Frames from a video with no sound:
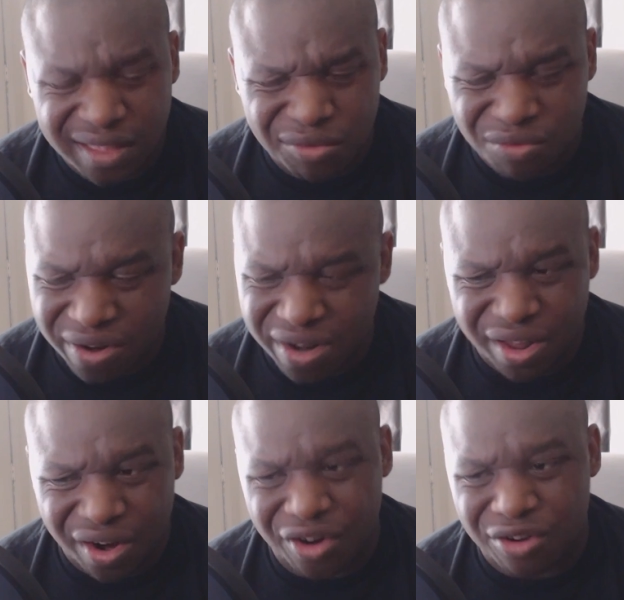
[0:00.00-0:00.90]
They
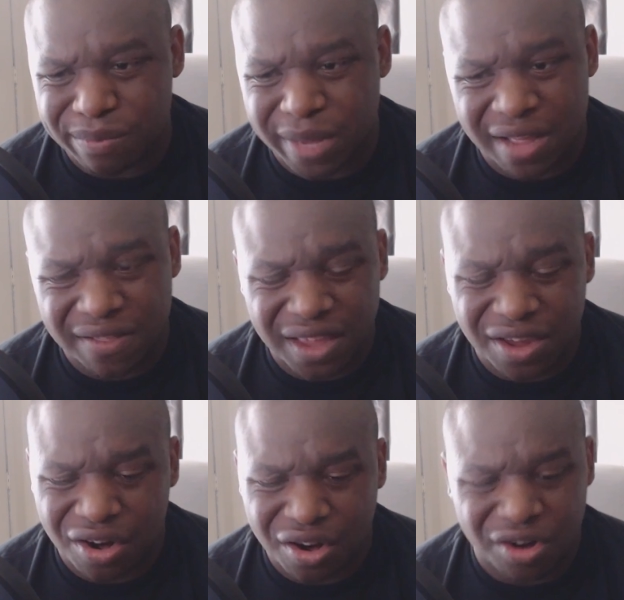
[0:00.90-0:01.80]
really hurt, man.
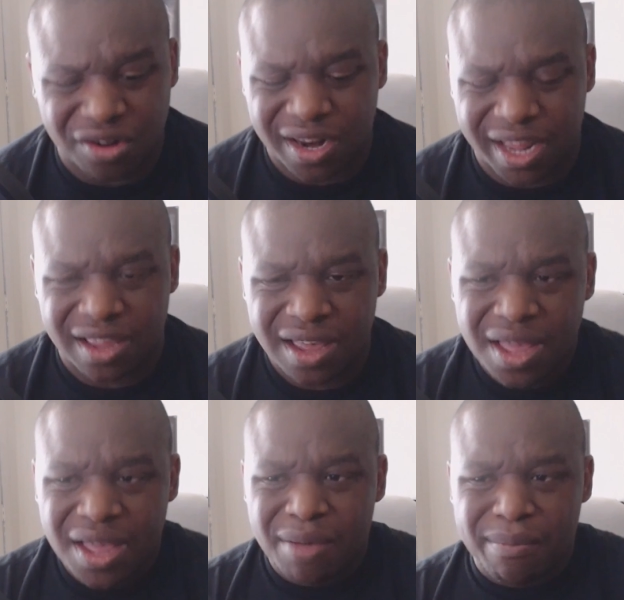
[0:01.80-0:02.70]
They hurt. Like
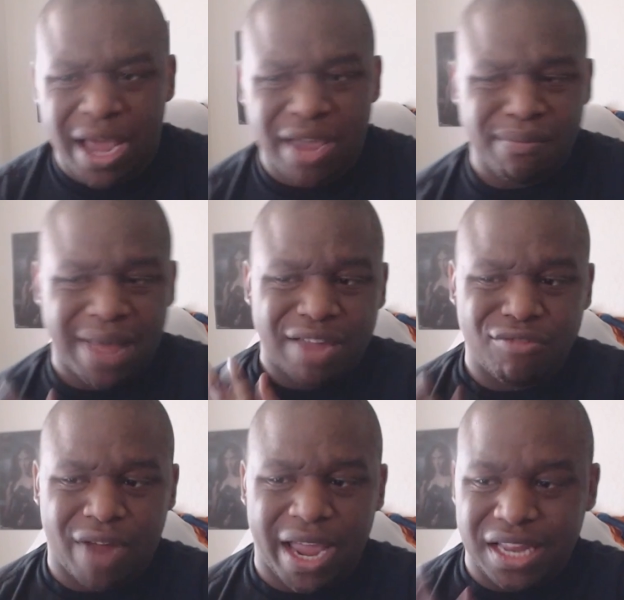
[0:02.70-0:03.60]
my
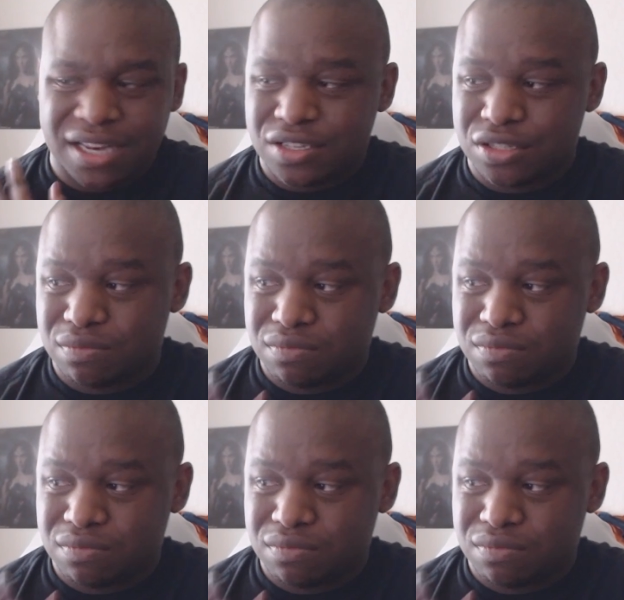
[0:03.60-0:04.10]
right